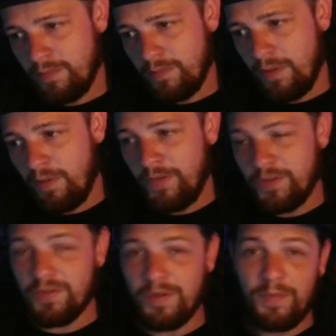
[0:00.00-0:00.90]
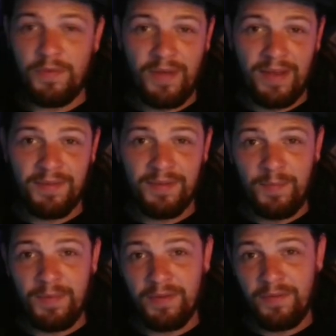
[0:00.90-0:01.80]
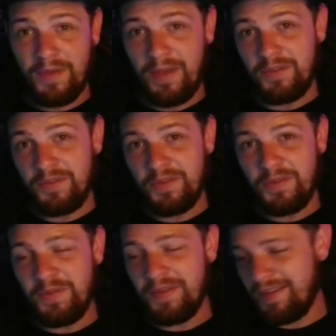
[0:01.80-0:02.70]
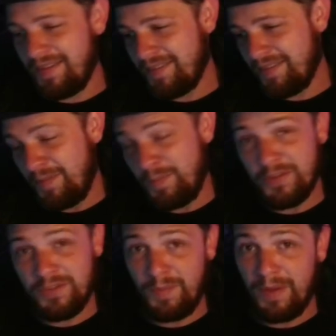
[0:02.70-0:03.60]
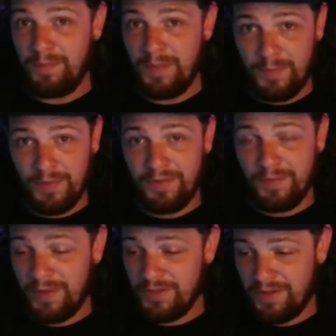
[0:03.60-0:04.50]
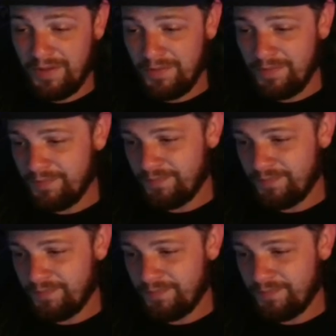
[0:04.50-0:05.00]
eventually provide something of value to you guys, especially my members of my channel.